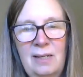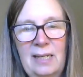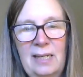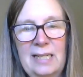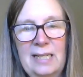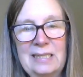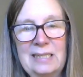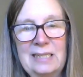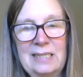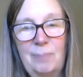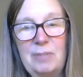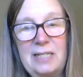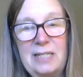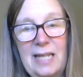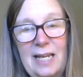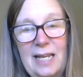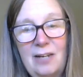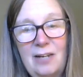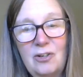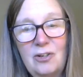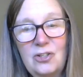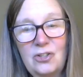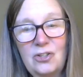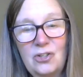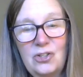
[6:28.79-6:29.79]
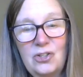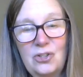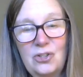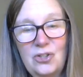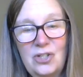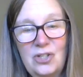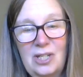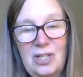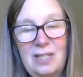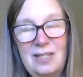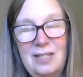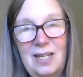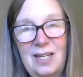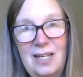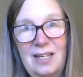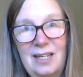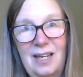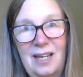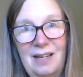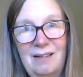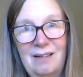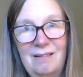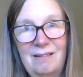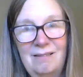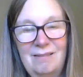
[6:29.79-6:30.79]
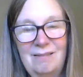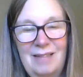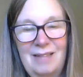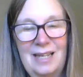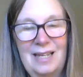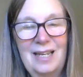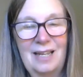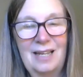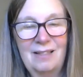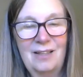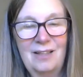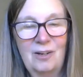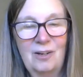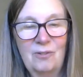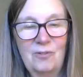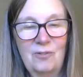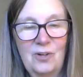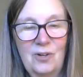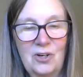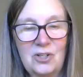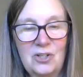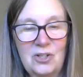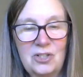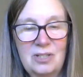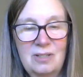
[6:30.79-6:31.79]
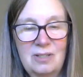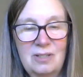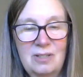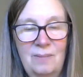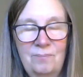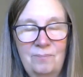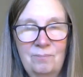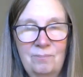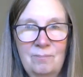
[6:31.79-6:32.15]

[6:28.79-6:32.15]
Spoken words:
except the takers are so good at taking, they get there first.